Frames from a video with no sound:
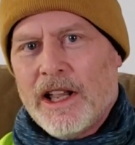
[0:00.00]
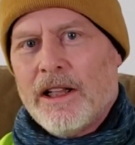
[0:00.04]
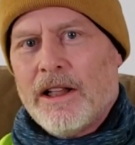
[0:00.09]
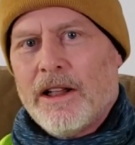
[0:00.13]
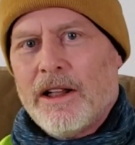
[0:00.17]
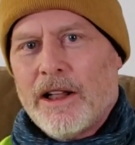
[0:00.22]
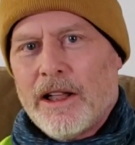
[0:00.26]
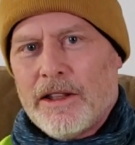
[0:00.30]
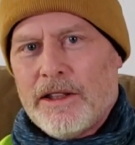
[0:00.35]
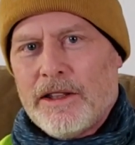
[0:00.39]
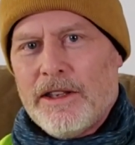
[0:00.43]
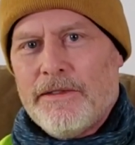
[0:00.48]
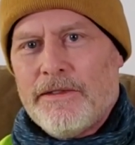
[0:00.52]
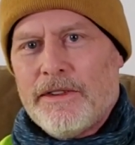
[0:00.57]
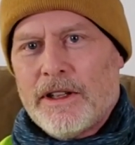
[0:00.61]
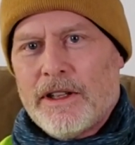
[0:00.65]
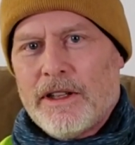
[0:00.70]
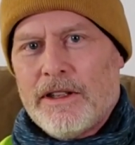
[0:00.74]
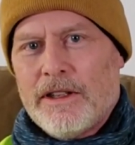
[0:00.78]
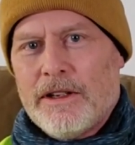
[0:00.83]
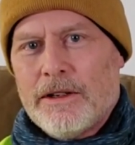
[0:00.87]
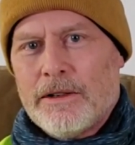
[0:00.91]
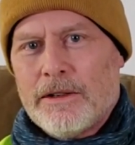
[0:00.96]

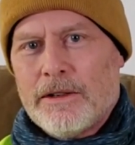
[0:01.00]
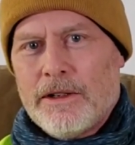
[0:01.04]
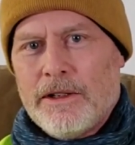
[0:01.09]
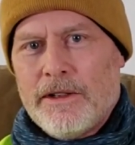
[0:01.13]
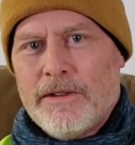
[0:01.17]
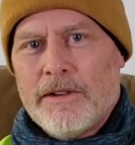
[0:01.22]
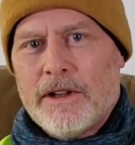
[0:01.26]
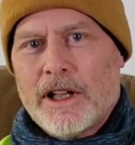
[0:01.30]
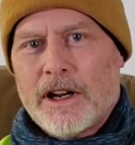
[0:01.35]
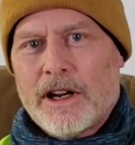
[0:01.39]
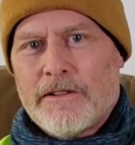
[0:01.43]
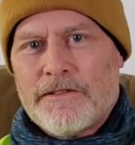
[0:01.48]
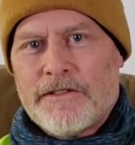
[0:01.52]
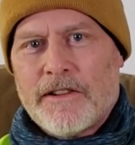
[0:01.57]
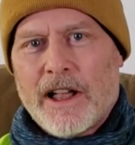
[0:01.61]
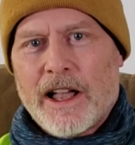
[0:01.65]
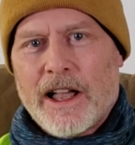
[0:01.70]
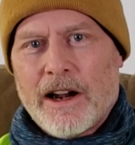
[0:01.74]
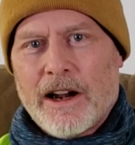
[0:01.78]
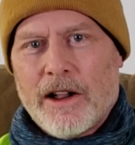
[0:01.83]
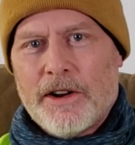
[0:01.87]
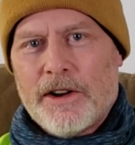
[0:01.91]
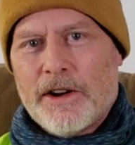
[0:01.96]
You've got a
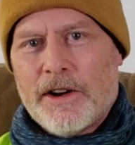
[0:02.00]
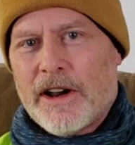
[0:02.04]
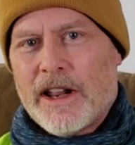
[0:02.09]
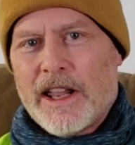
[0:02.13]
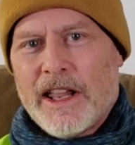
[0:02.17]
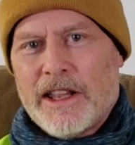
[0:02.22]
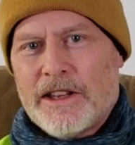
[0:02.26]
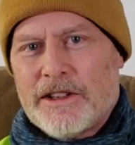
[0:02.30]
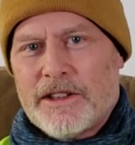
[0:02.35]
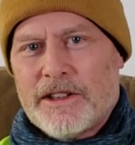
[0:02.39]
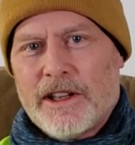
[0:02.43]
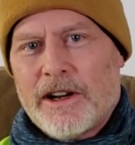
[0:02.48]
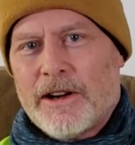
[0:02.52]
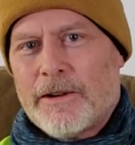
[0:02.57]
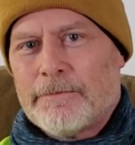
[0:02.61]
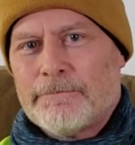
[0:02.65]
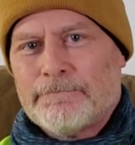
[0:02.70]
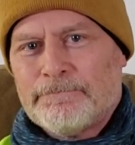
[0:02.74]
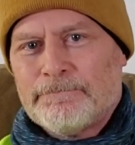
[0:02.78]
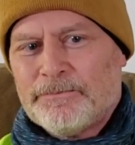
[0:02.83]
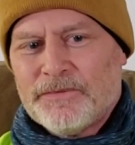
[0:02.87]
fight on your hands there.